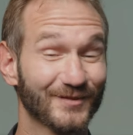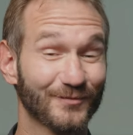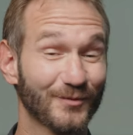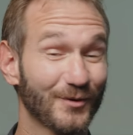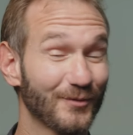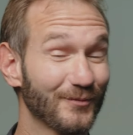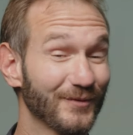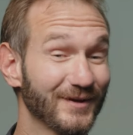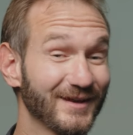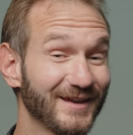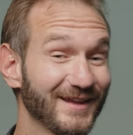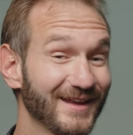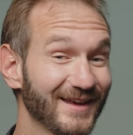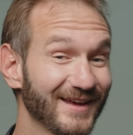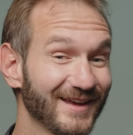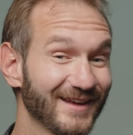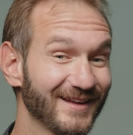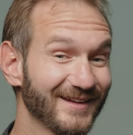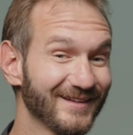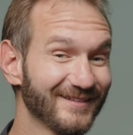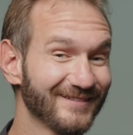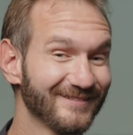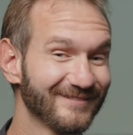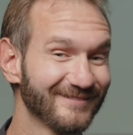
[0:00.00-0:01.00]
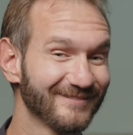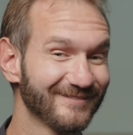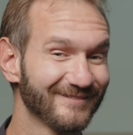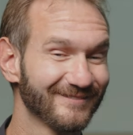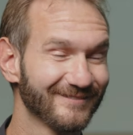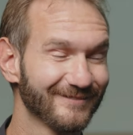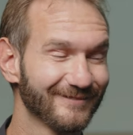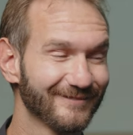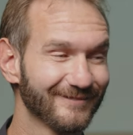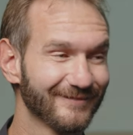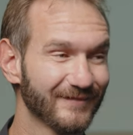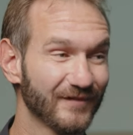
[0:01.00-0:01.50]
what we did
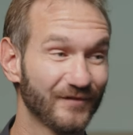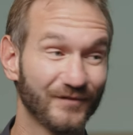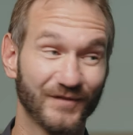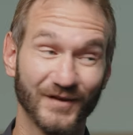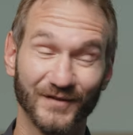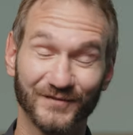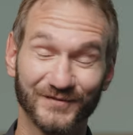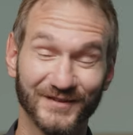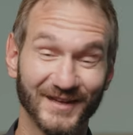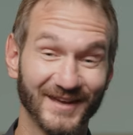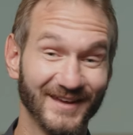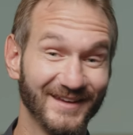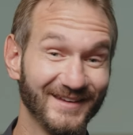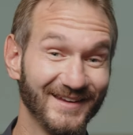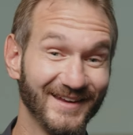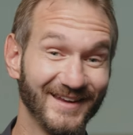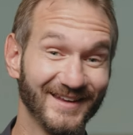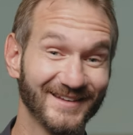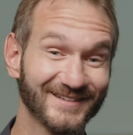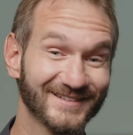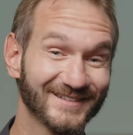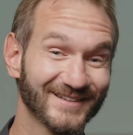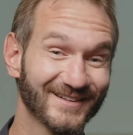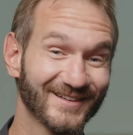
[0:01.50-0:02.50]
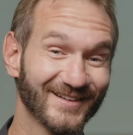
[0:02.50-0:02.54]
15 years